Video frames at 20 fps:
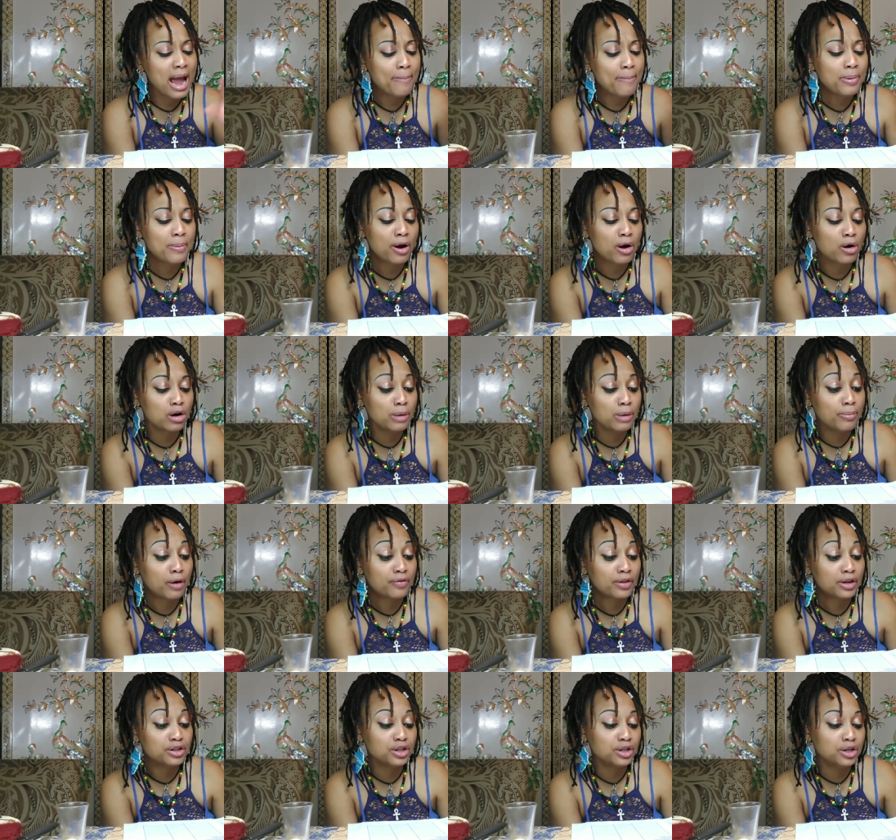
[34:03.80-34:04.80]
Happy early
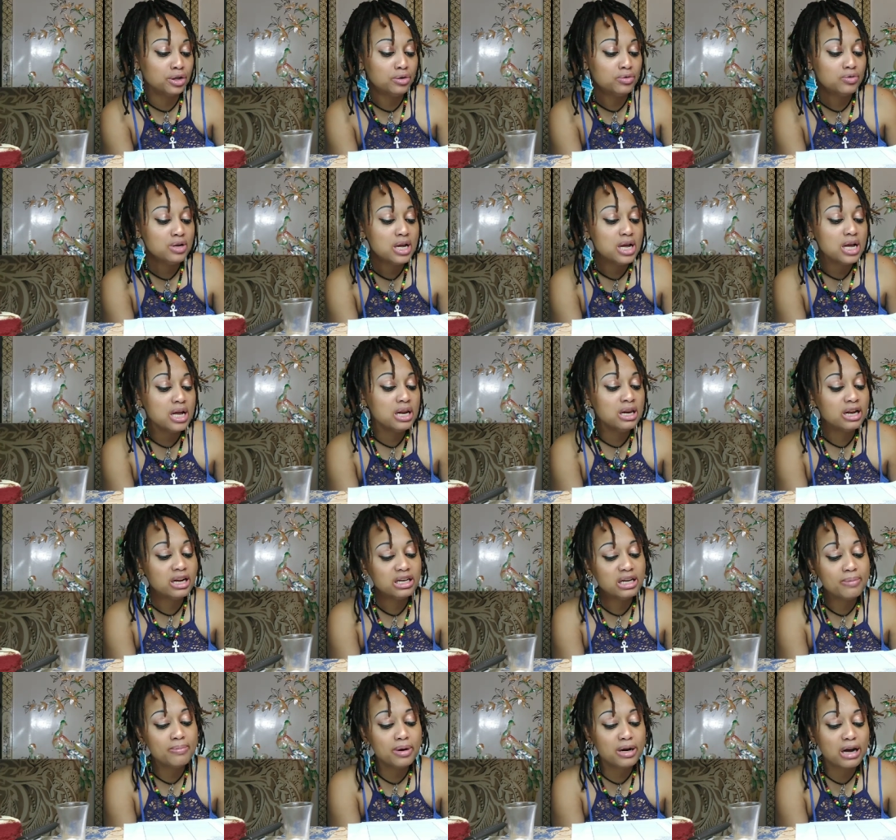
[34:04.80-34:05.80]
birthday to you.
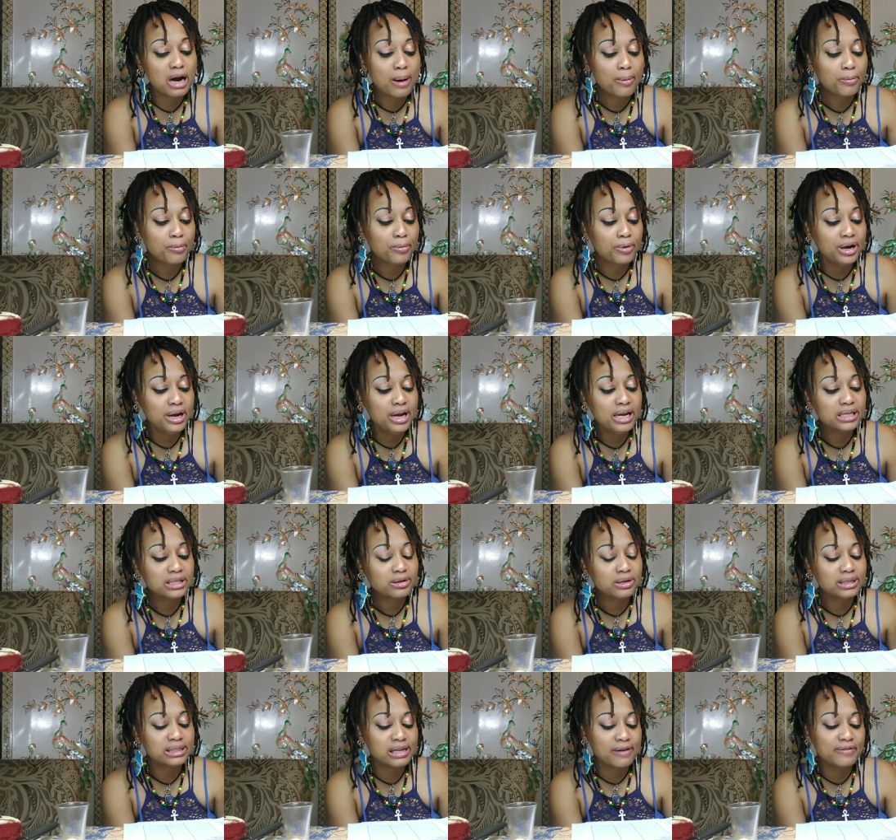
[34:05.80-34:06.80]
Linda Montgomery
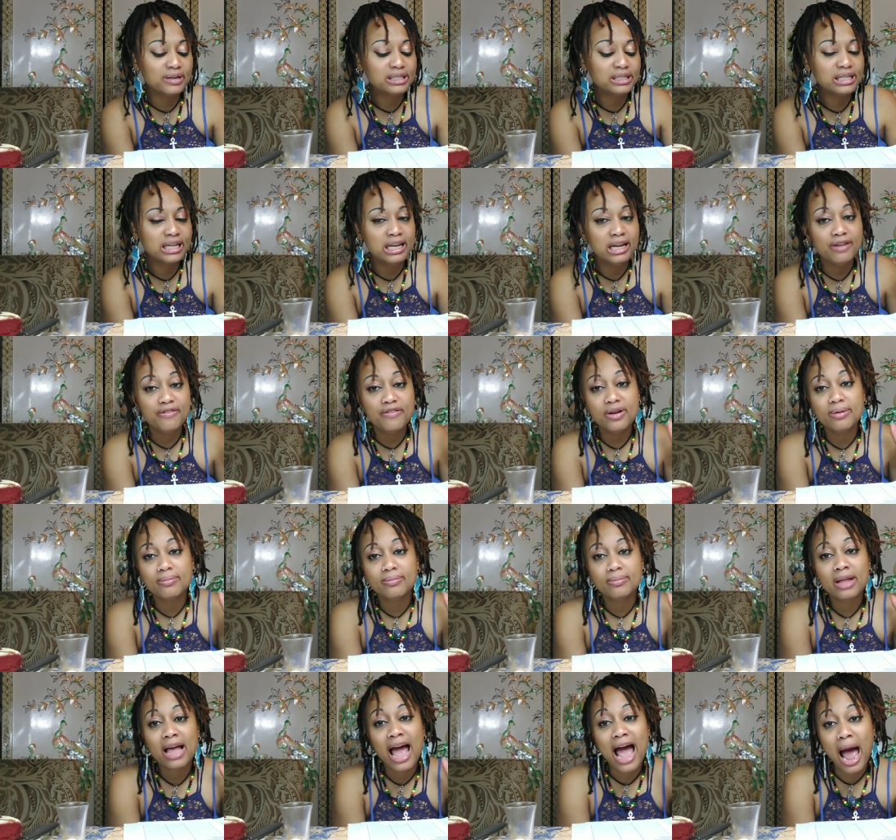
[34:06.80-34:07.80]
is on the 17th.
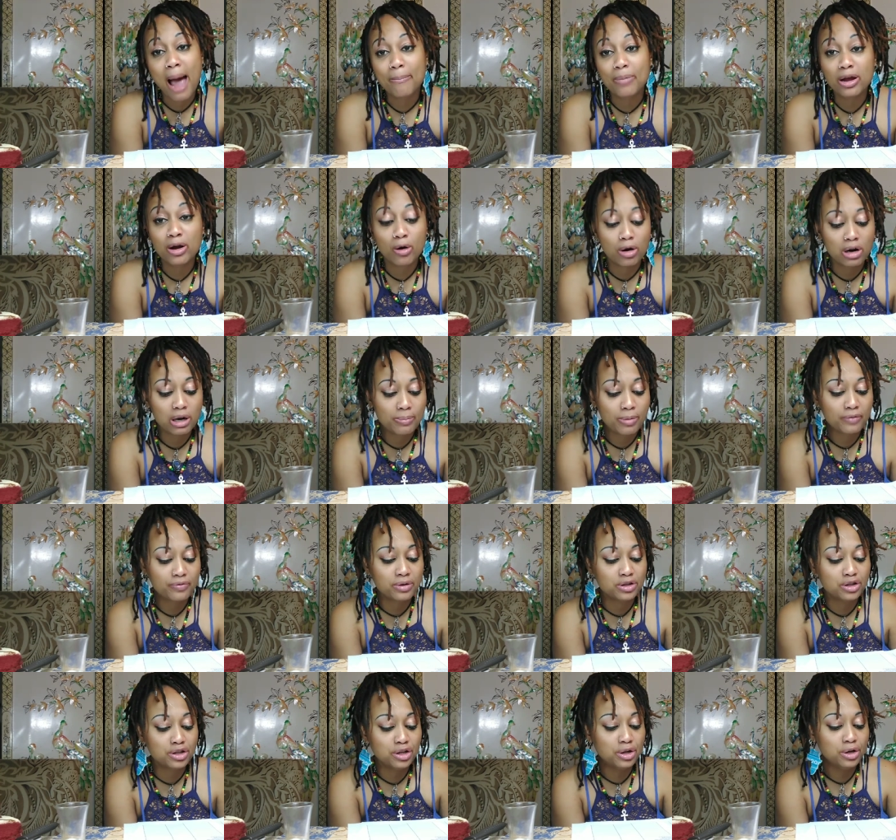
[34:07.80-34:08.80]
Happy early
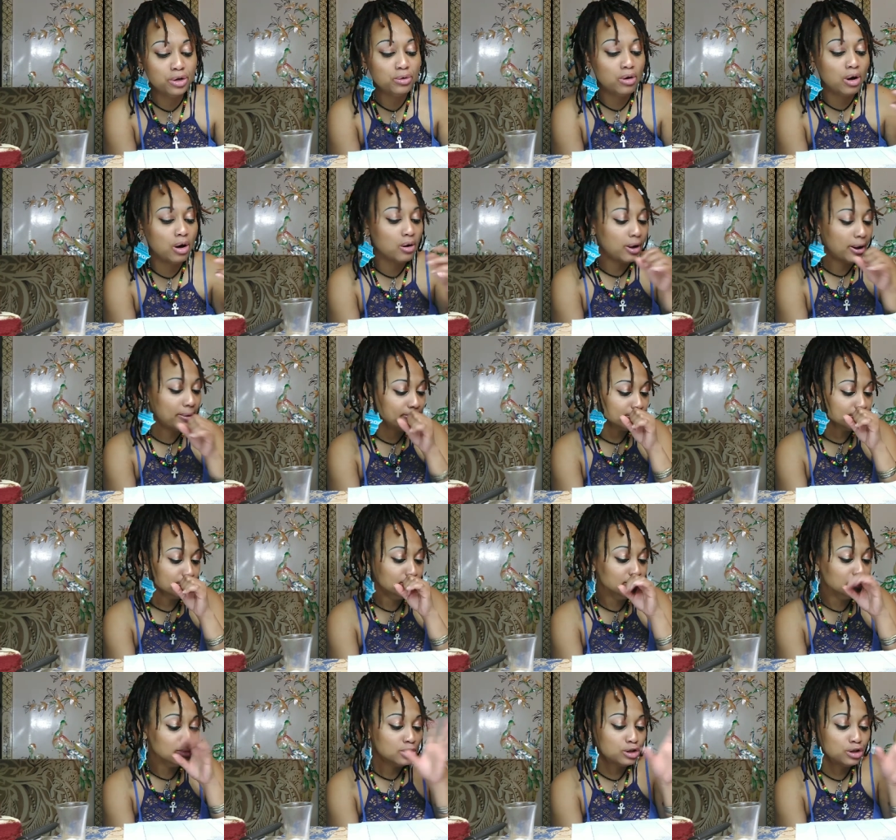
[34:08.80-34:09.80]
birthday to you. Hold on.
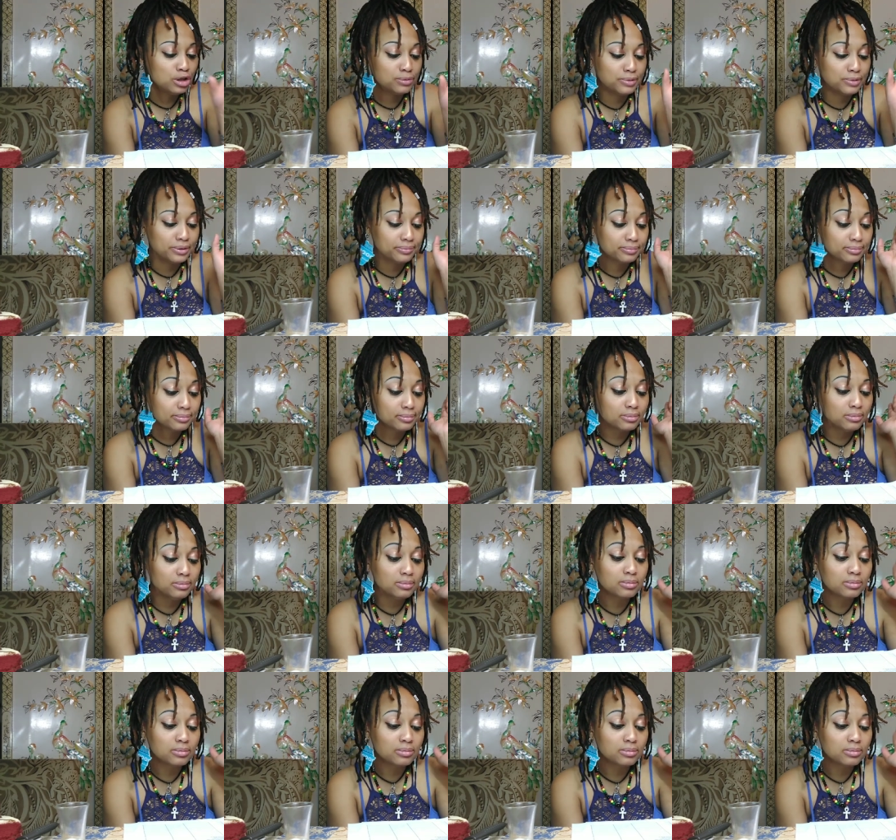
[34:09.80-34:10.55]
Excuse me.